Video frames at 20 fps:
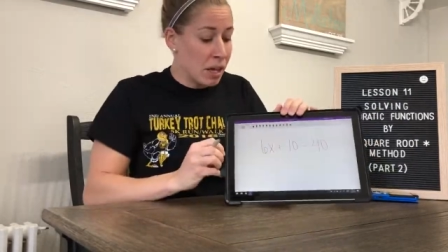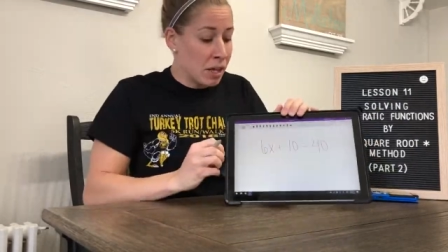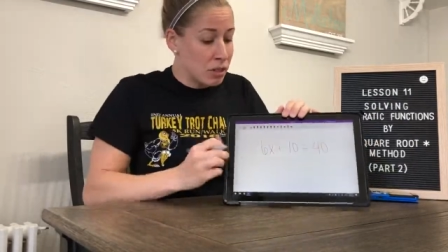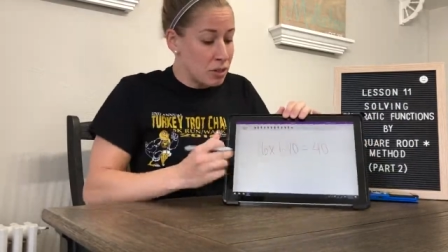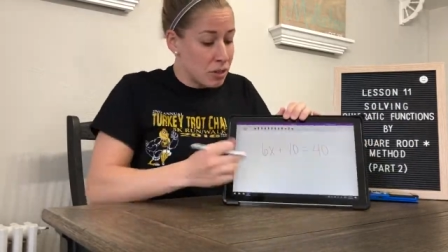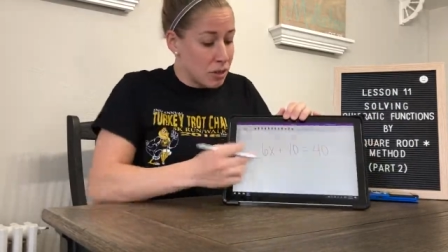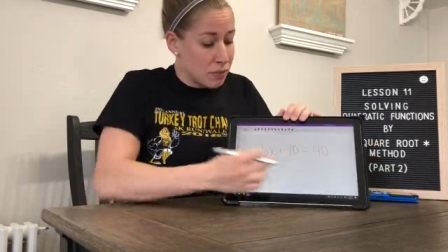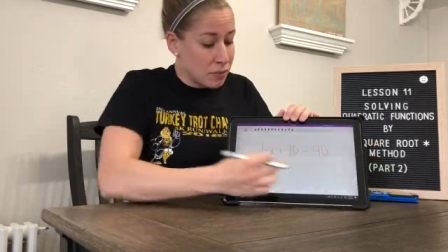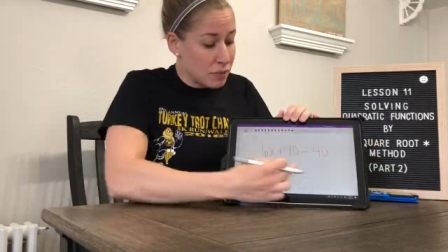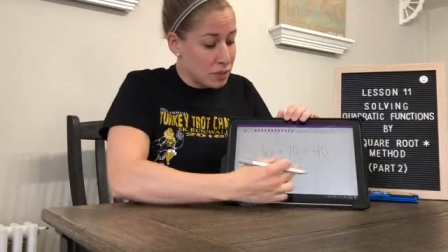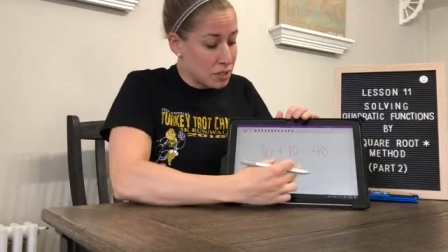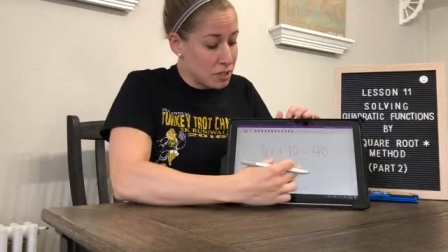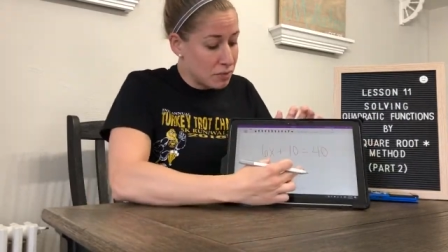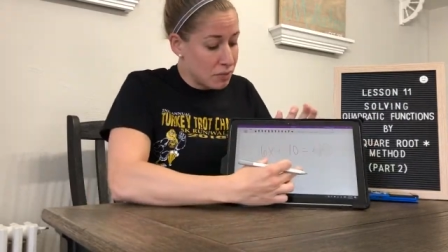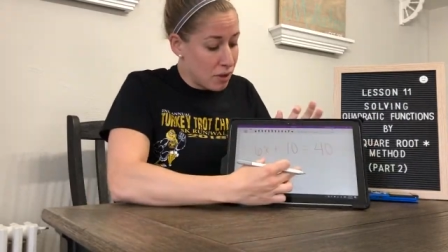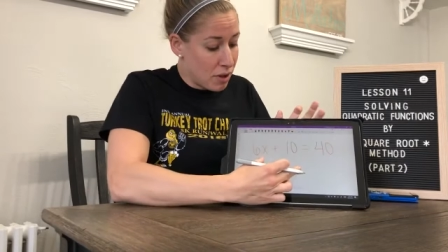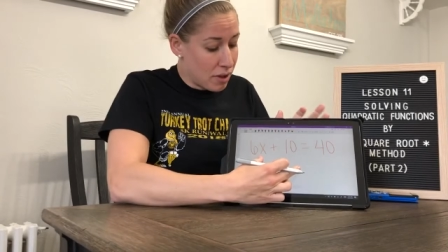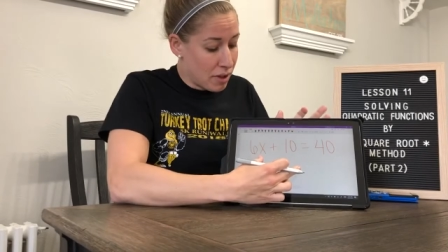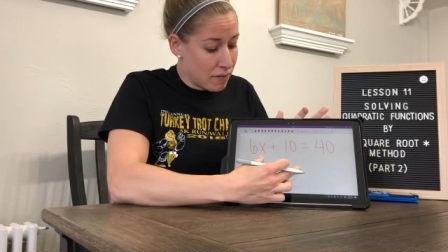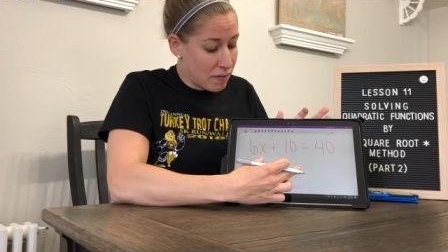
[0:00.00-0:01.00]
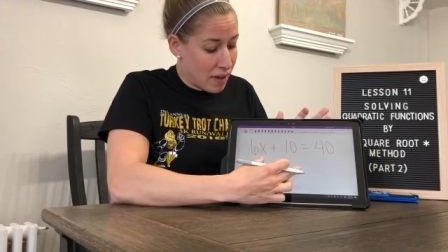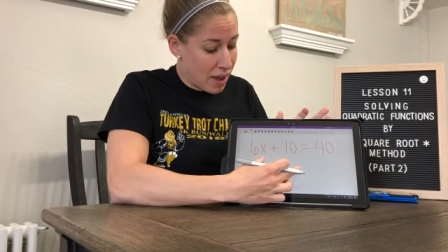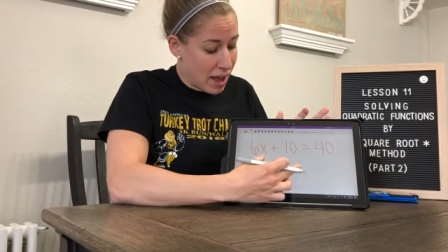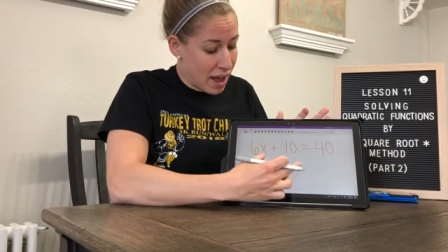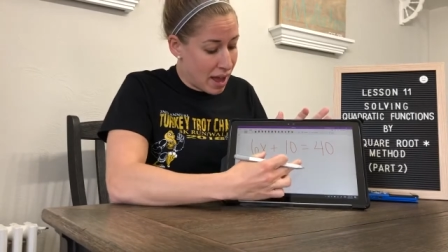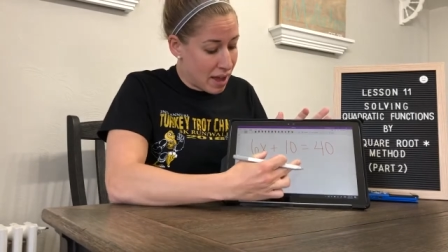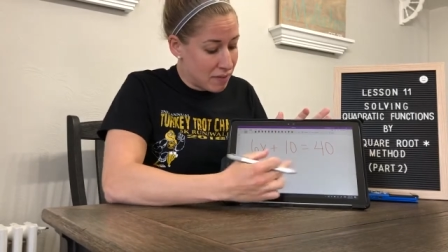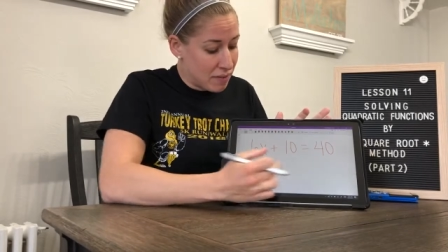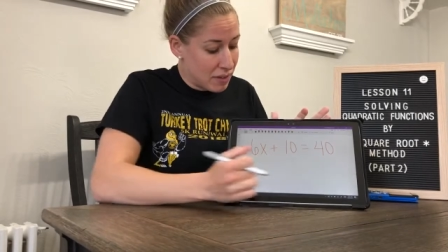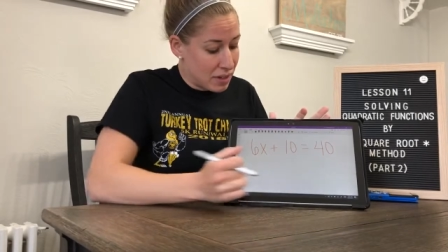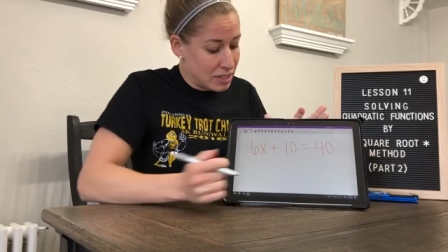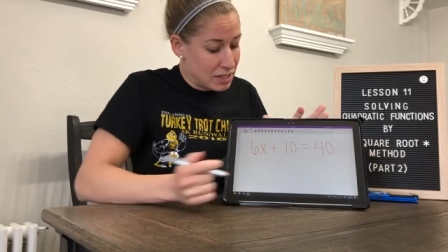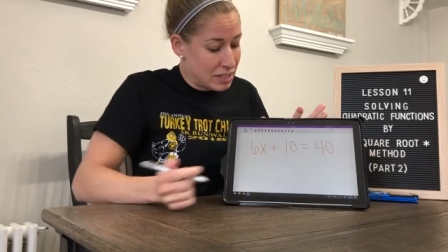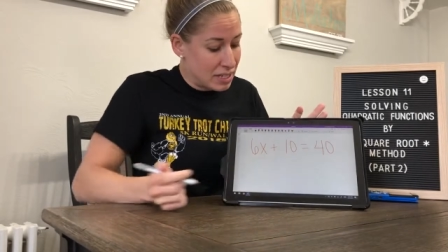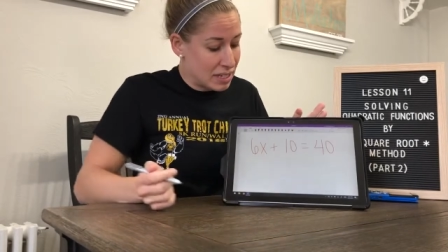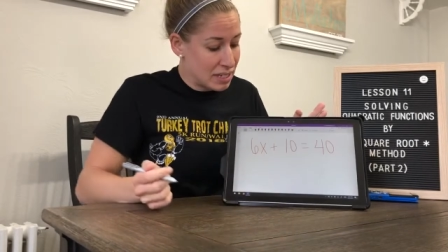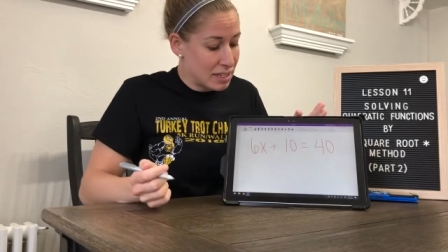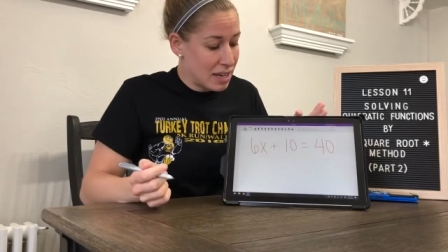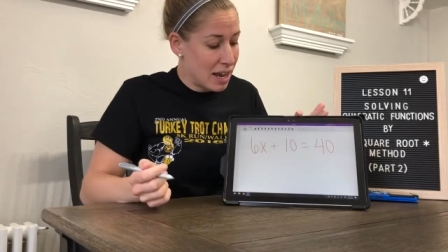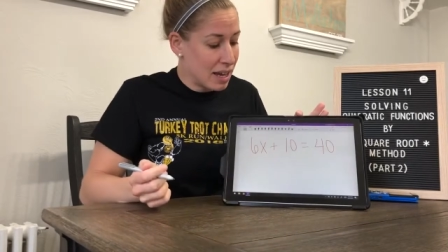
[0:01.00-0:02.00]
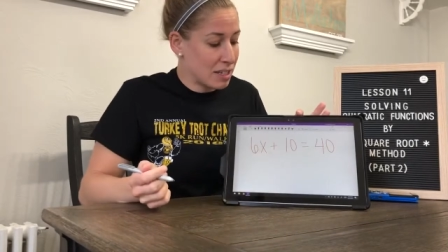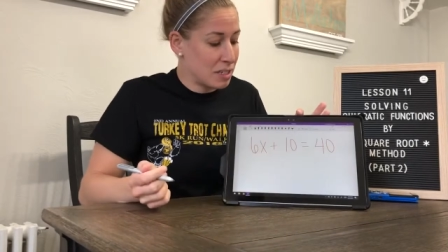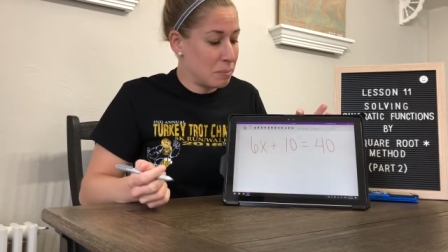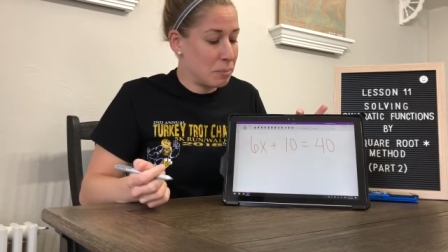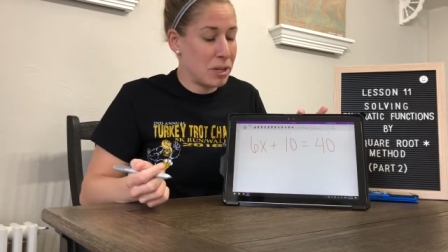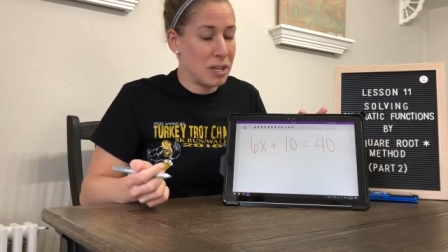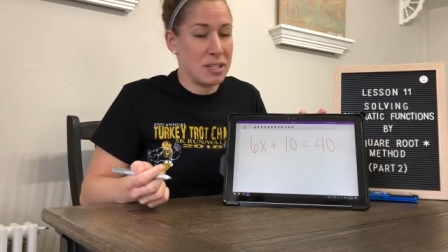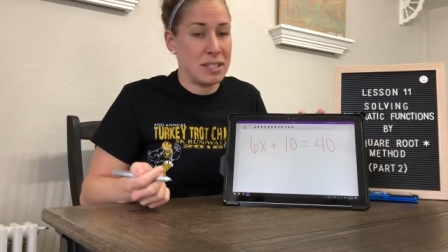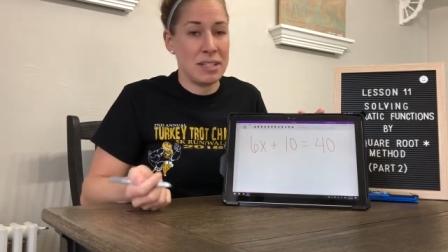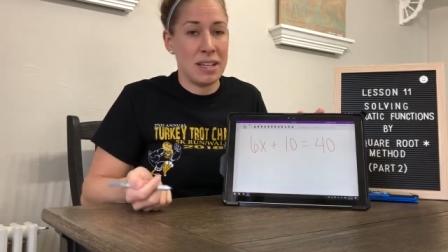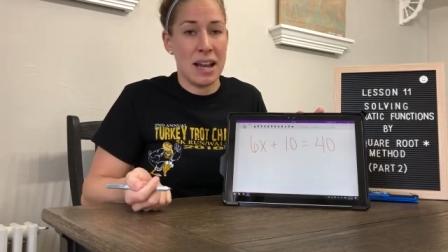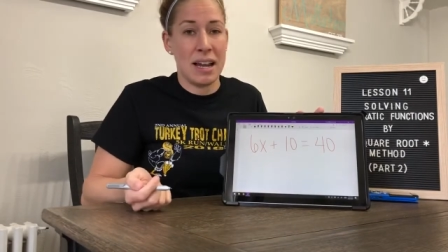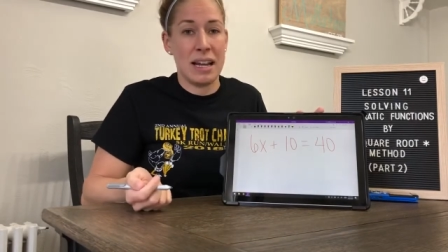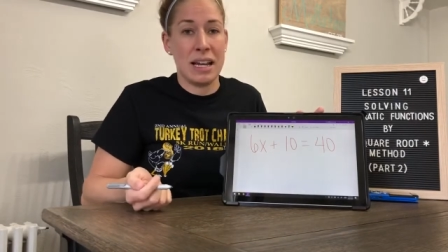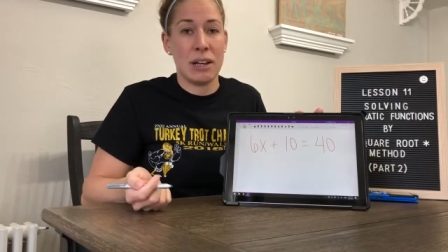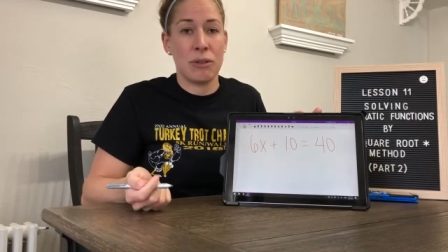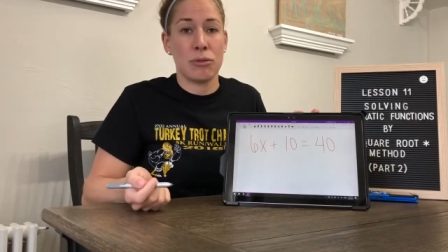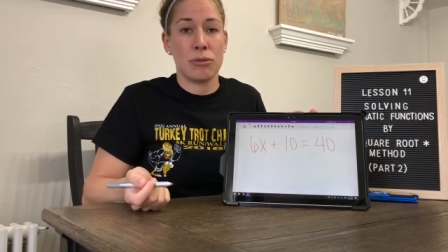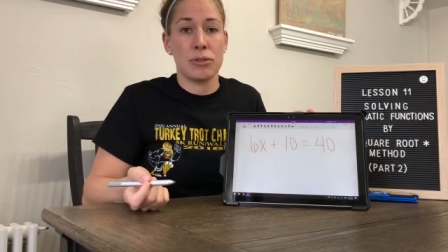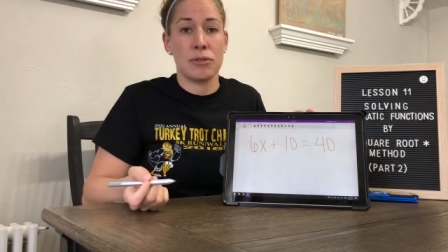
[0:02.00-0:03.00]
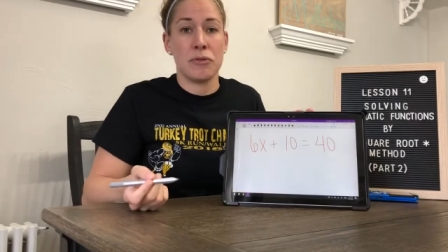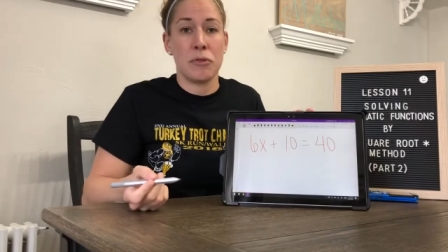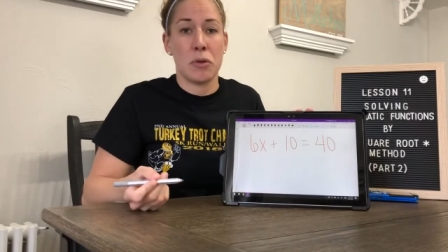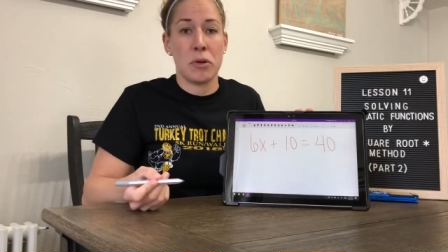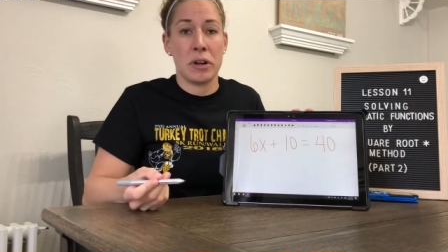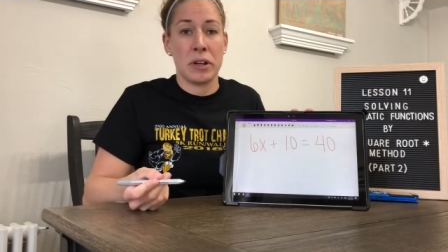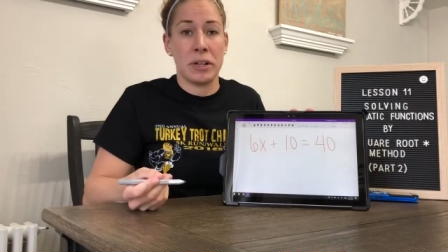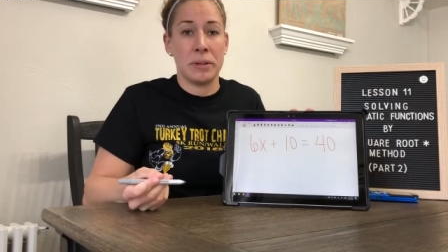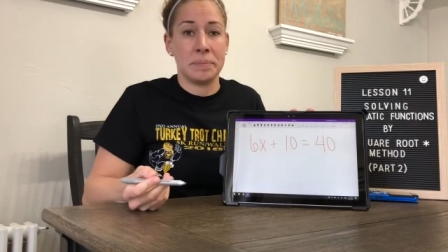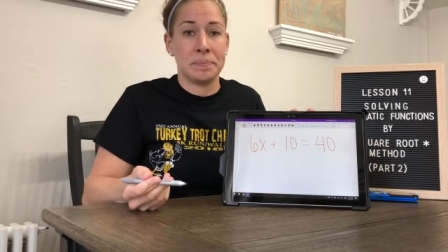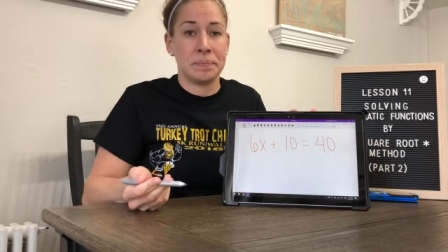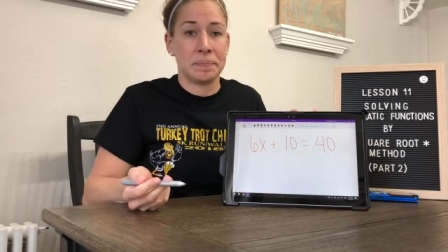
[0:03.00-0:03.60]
So first of all, if I have 6x plus 10 equals 40,